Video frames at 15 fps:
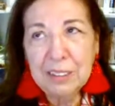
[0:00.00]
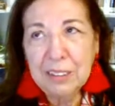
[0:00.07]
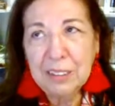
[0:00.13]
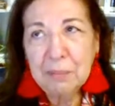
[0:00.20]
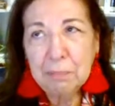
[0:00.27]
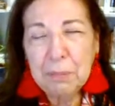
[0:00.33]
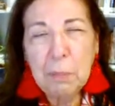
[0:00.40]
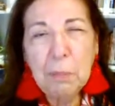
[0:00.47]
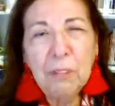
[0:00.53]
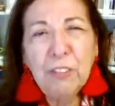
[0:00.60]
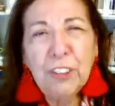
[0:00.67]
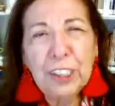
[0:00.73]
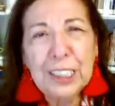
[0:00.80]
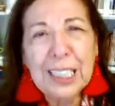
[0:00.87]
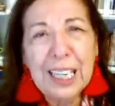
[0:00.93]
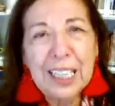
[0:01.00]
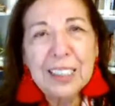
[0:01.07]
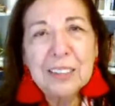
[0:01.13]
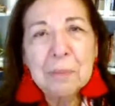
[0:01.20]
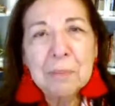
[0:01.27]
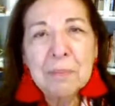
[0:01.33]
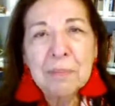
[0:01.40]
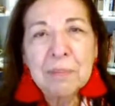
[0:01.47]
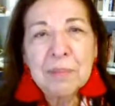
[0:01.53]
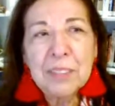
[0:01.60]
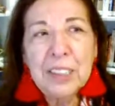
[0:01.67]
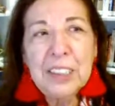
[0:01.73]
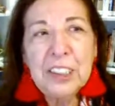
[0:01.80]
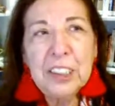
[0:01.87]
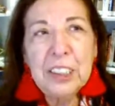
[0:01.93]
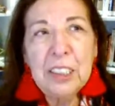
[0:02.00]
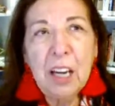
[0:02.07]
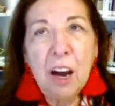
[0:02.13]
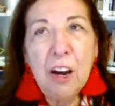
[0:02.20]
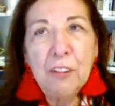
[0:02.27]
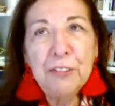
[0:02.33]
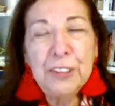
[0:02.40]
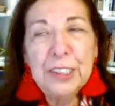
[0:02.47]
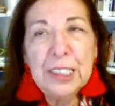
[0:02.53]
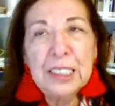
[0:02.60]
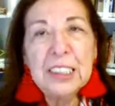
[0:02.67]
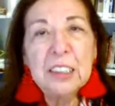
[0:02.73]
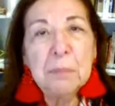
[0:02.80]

eh, people forget is she offered a